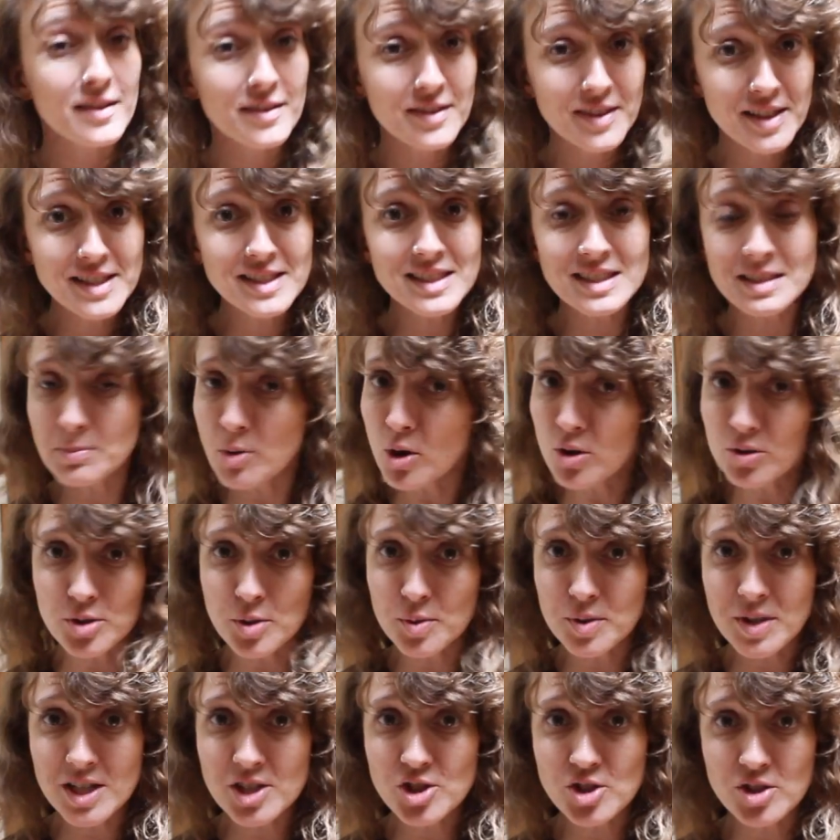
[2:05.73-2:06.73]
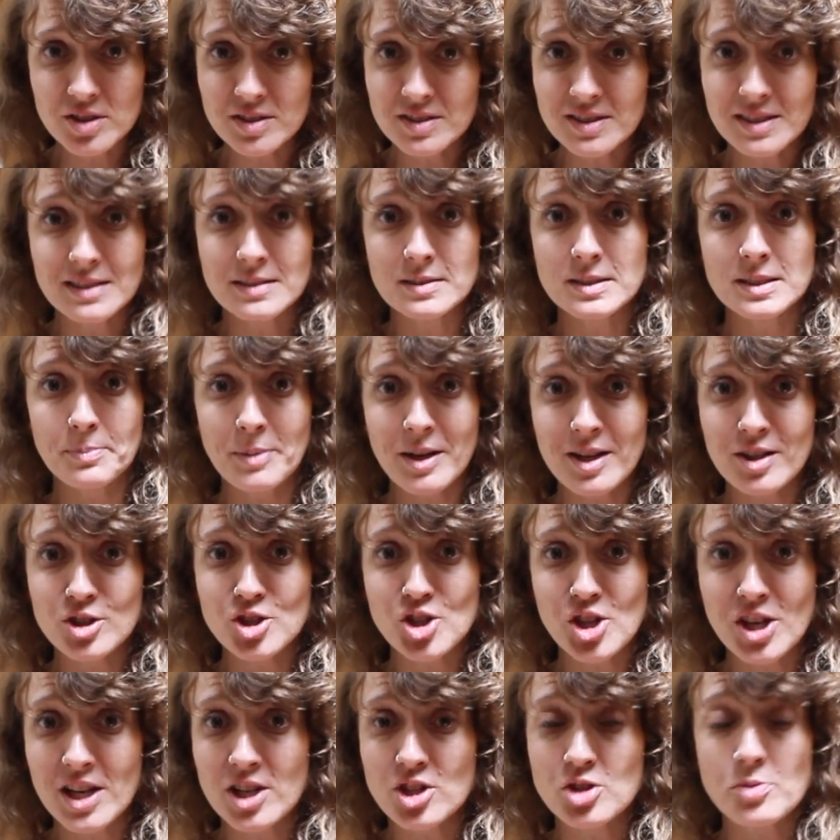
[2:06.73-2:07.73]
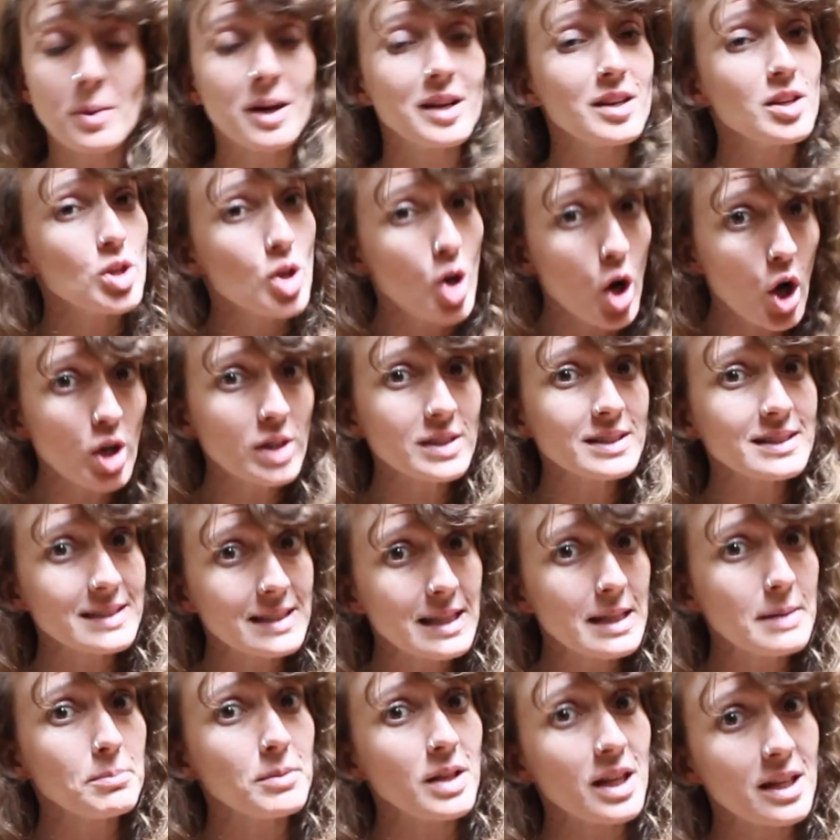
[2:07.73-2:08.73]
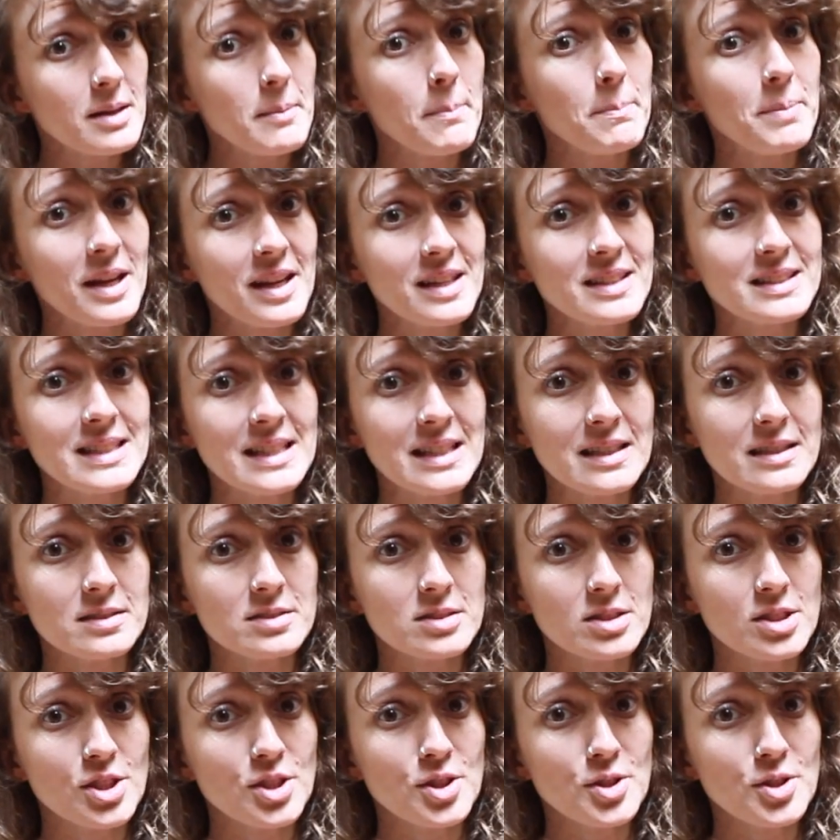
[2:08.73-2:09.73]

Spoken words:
These small donations and spare change might not seem like a big deal to